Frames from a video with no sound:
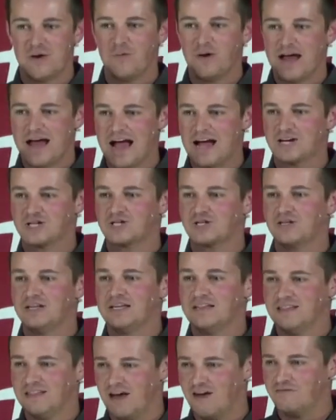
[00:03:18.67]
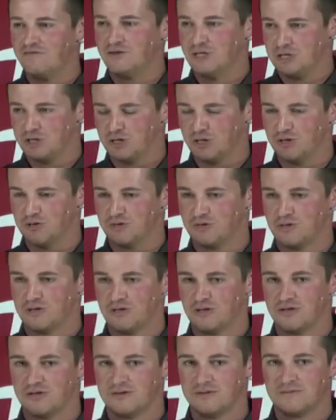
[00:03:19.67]
that we actually love the
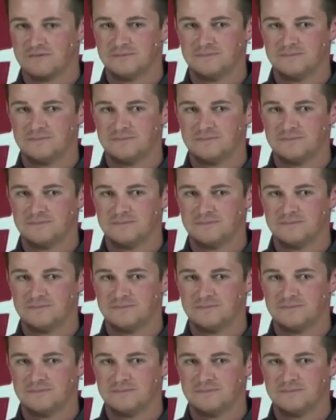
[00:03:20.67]
truth.